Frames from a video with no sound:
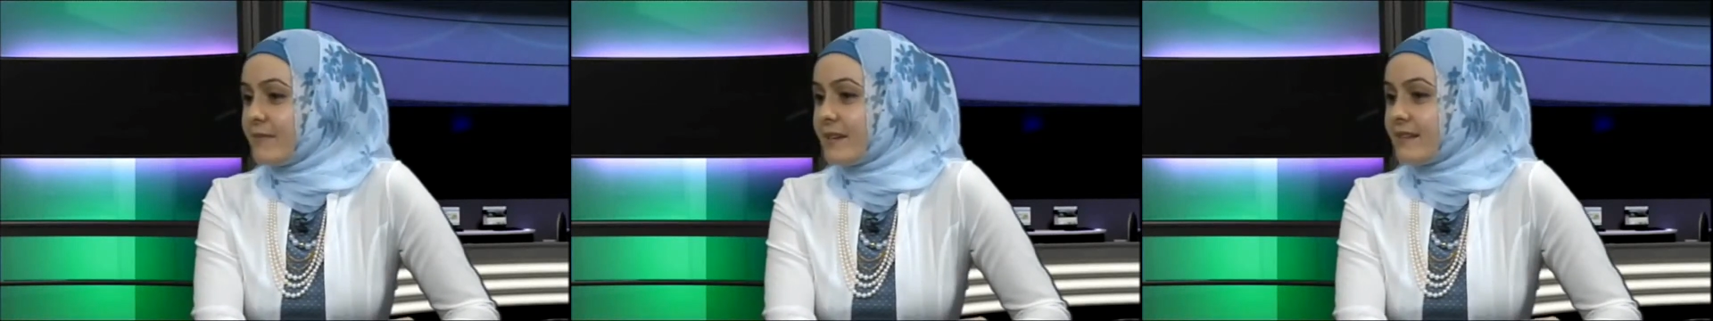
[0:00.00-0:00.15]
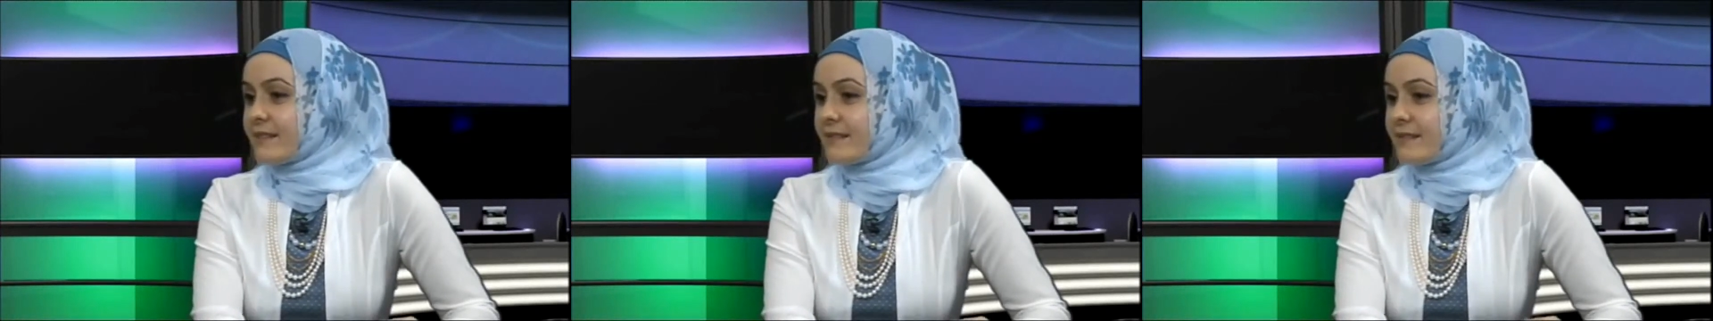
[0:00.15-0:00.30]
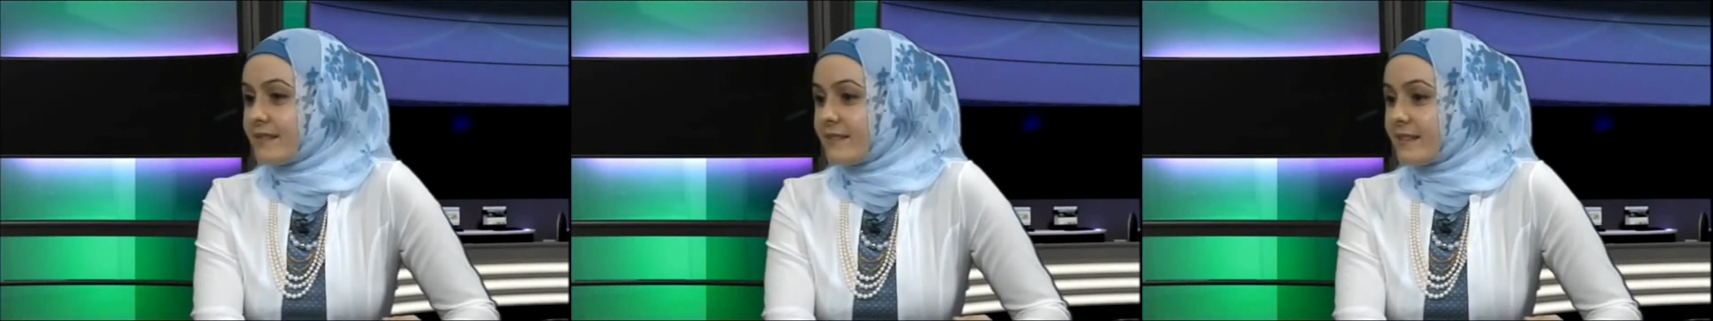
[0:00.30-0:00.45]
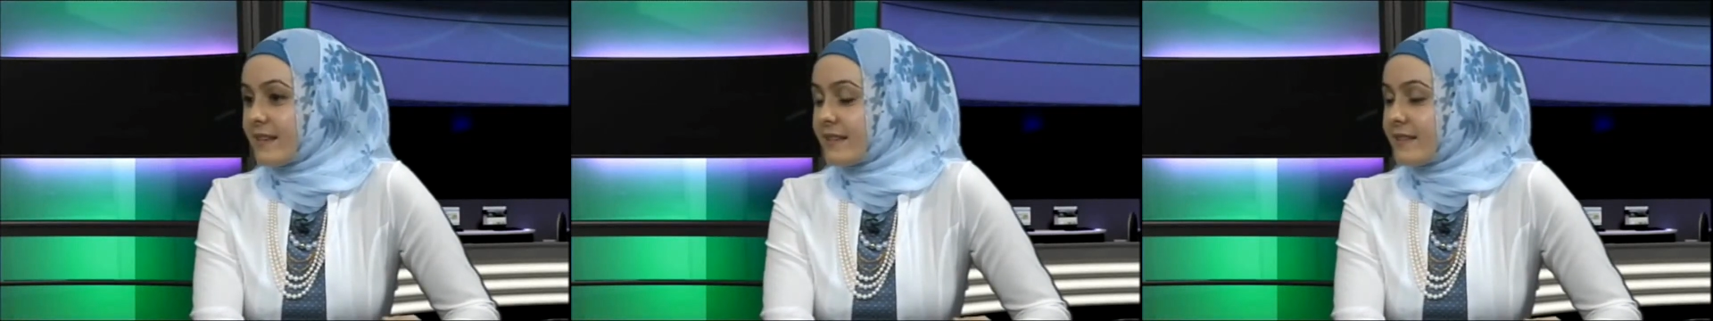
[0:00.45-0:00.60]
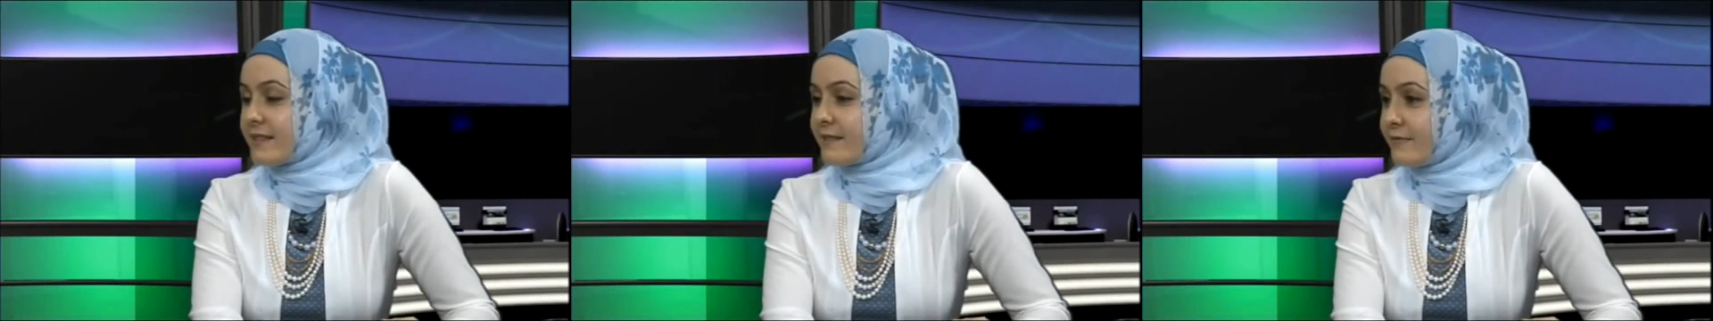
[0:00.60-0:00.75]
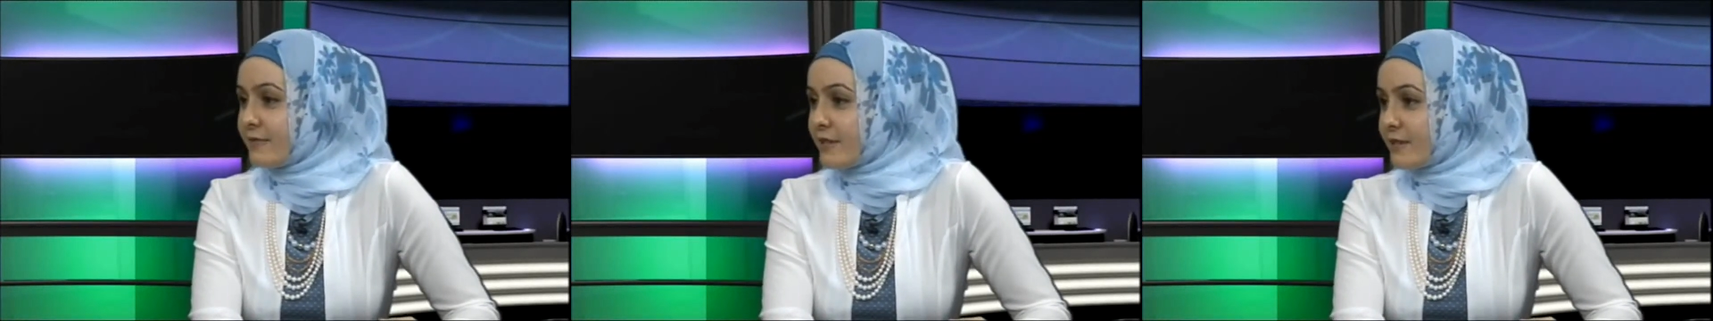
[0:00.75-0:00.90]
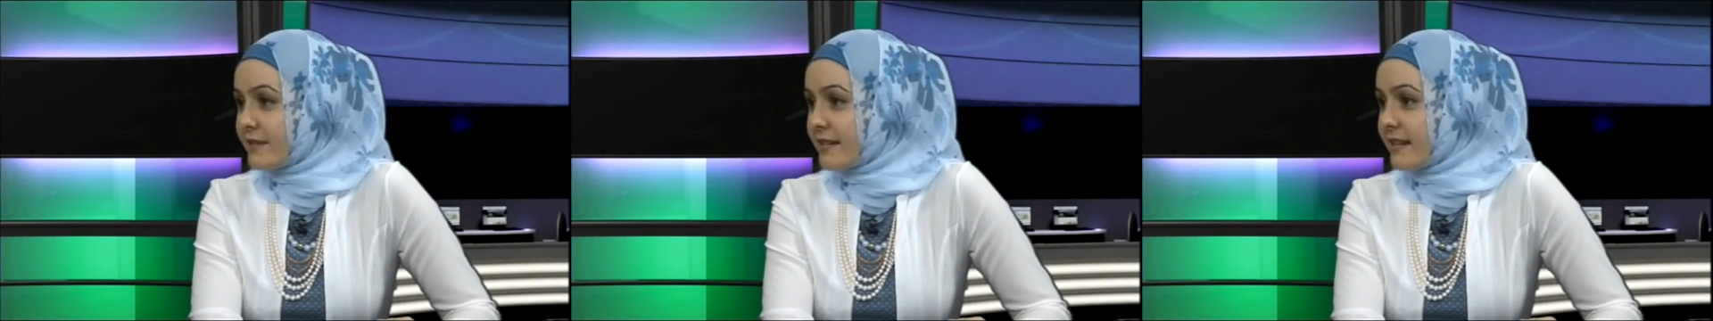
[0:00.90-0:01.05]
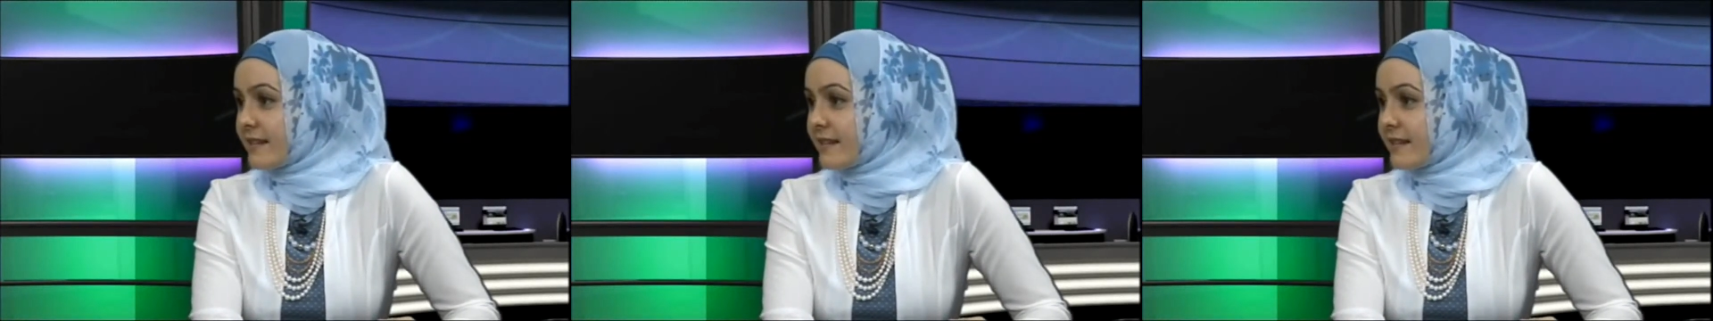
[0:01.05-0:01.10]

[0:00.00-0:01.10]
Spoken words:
it's very